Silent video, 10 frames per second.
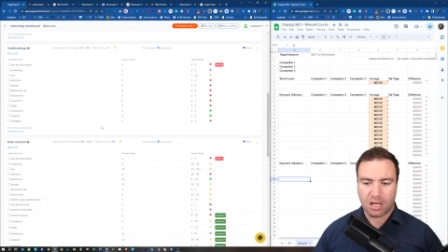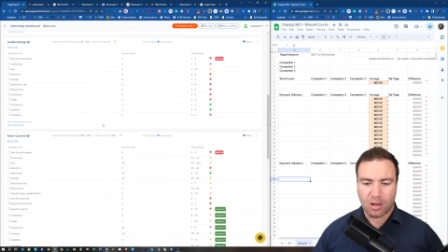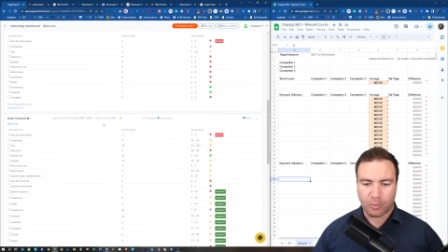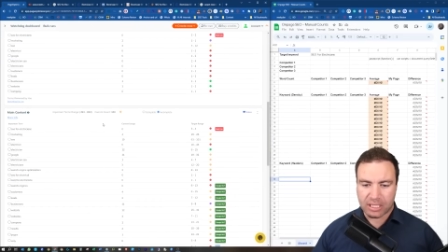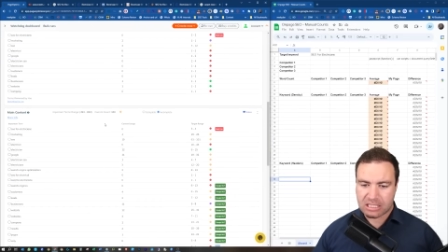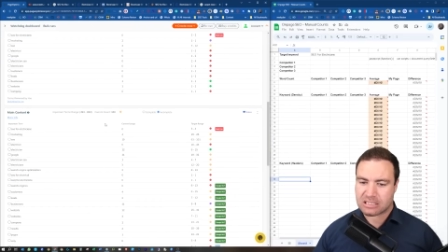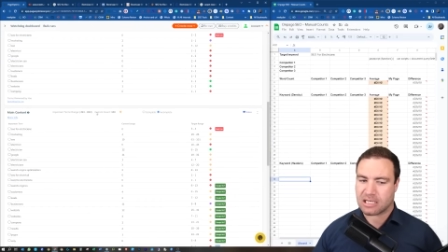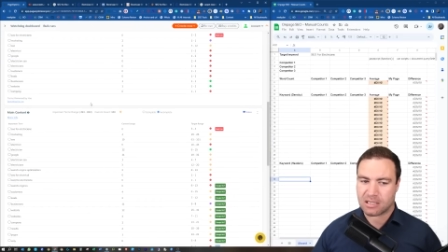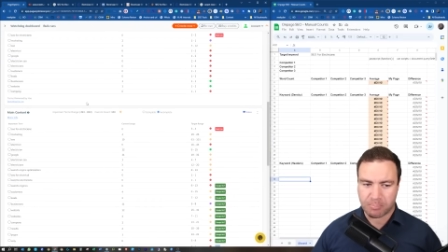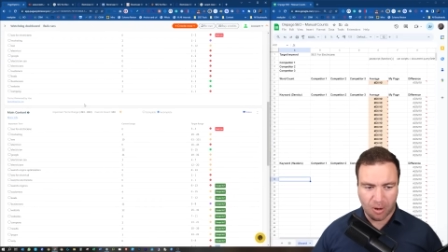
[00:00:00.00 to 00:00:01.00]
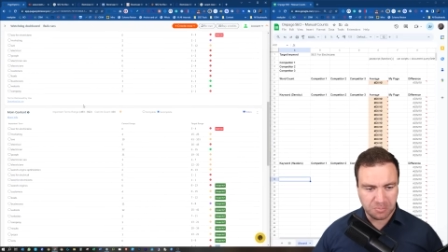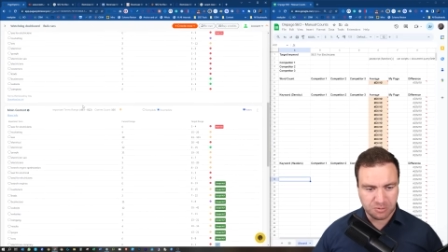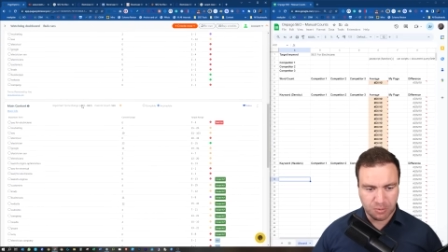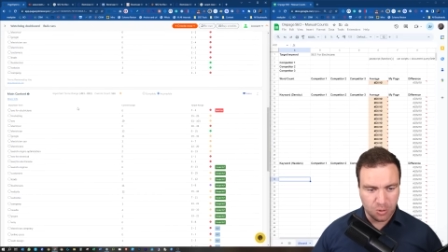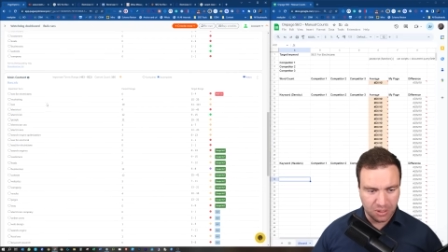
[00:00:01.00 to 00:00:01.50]
We can see that pops
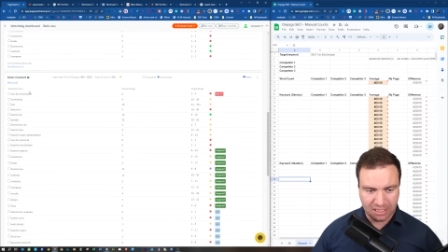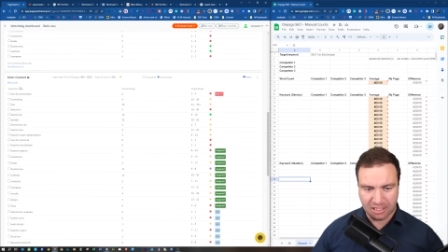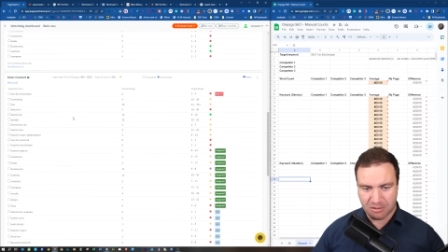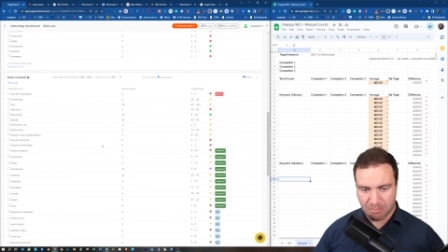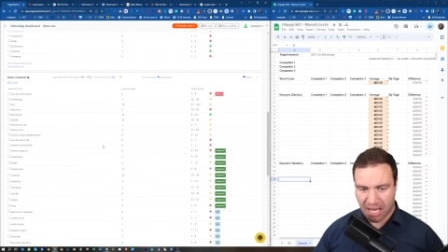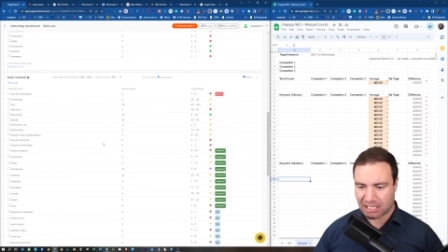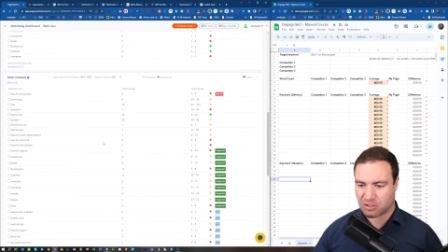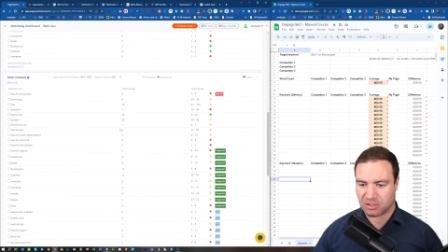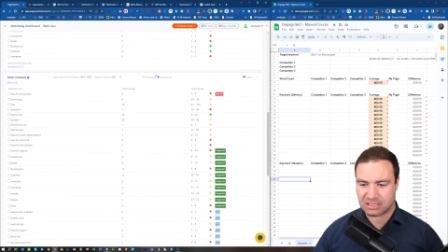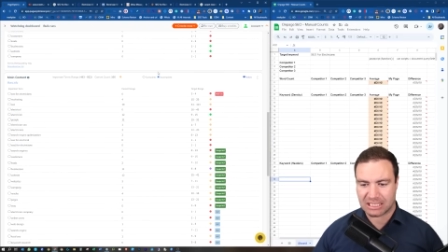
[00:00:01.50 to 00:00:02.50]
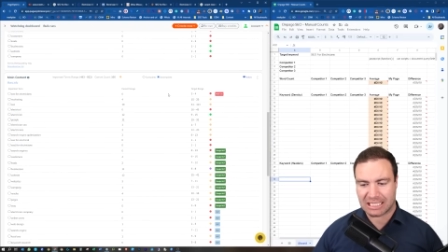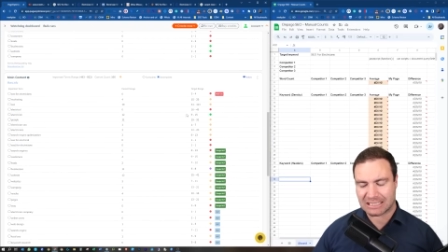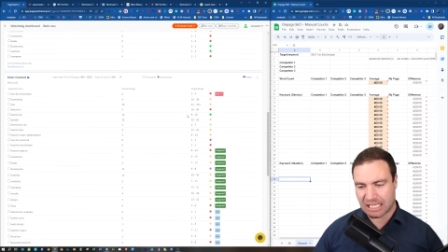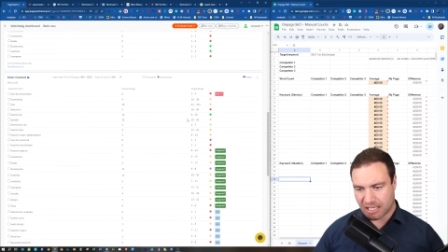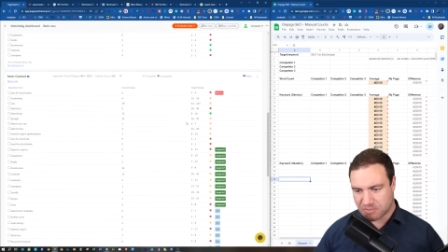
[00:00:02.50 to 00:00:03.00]
pulled in in the main content. There's
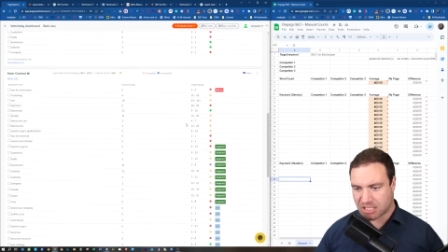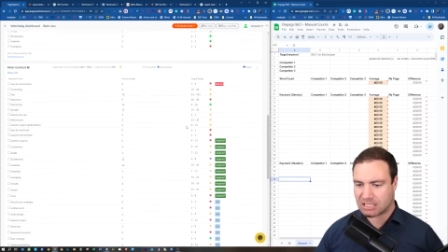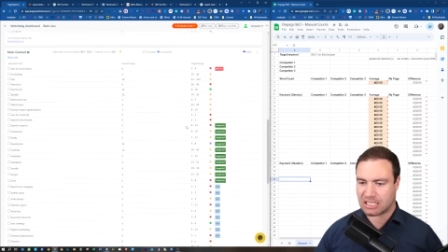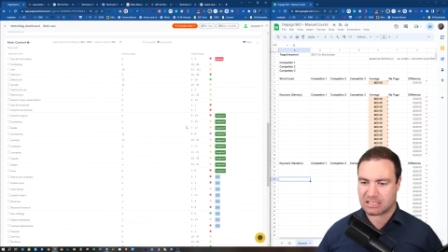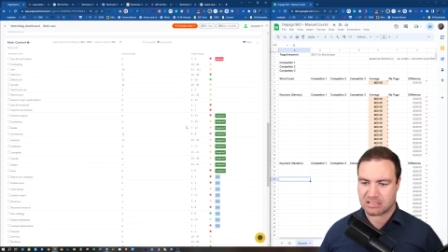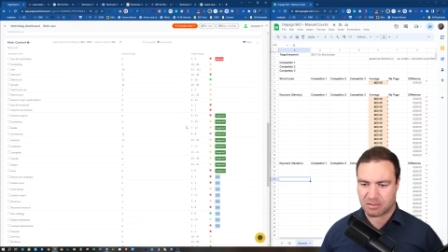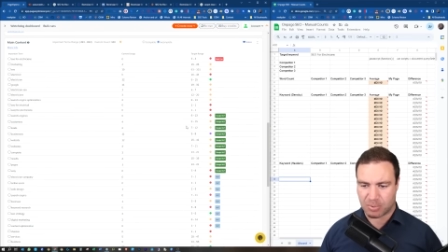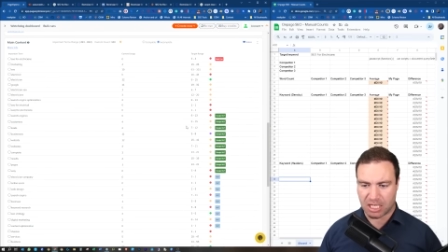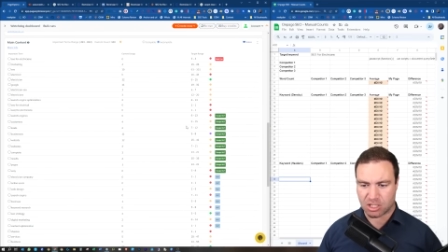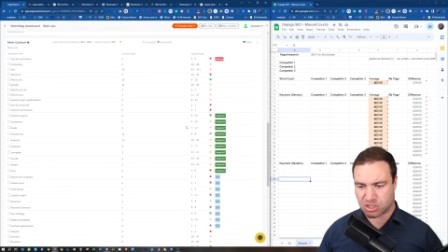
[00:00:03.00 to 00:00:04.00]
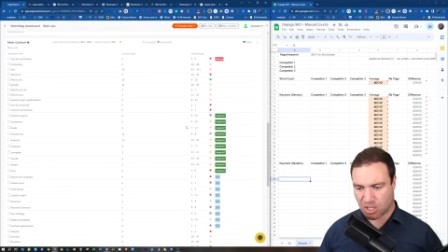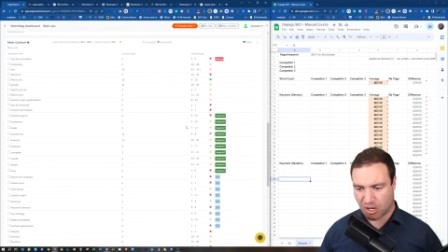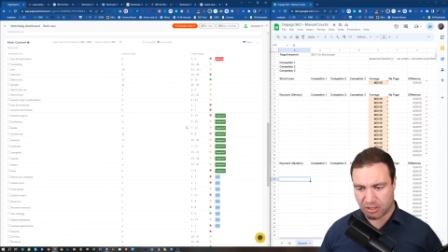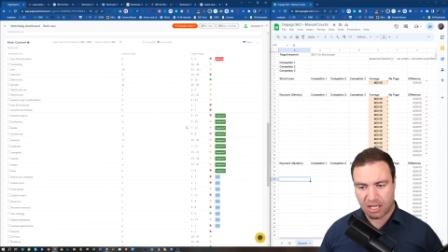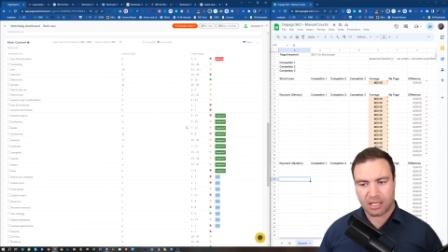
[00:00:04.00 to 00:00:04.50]
heaps of things that are being
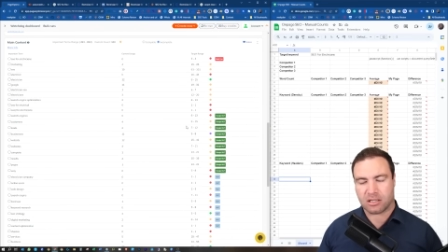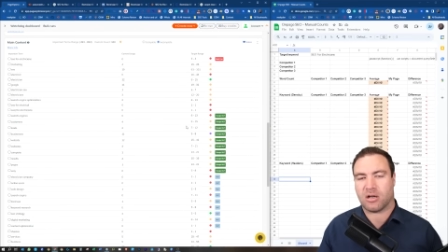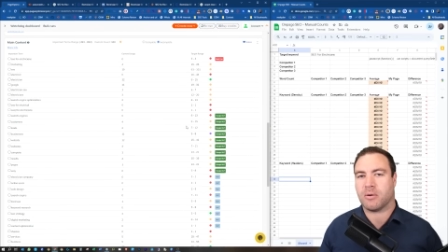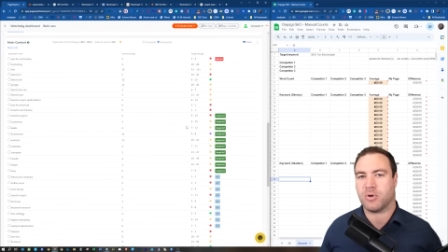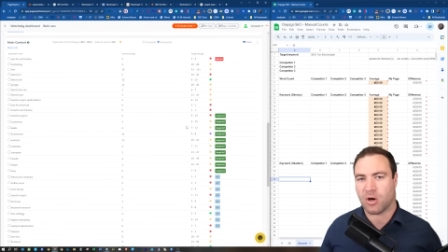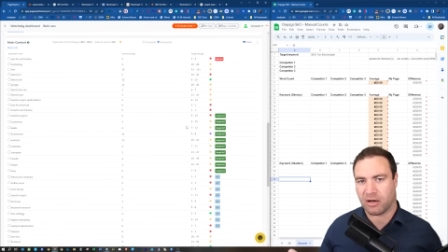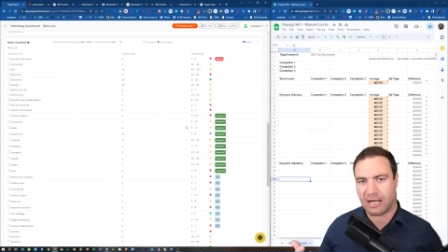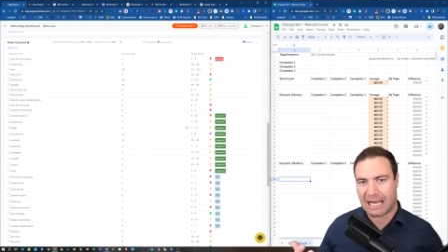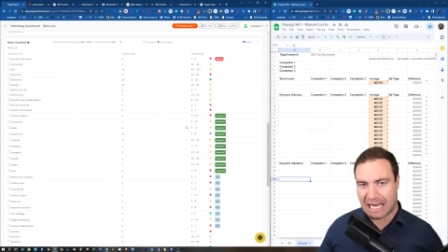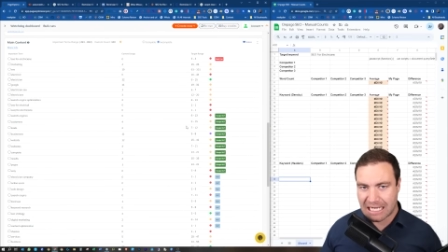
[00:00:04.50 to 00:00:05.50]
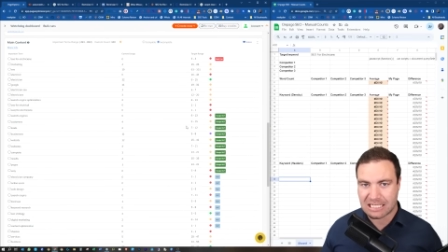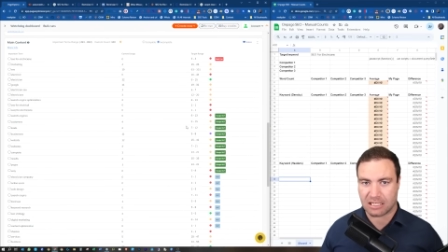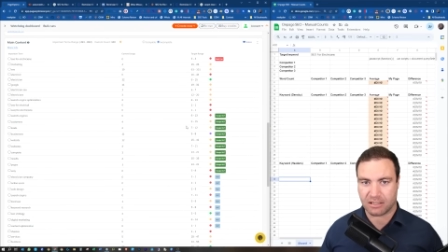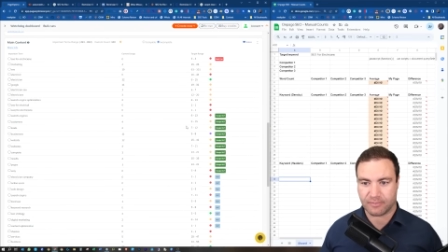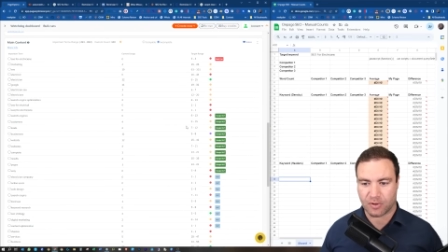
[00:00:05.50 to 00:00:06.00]
shown that I'm not hitting.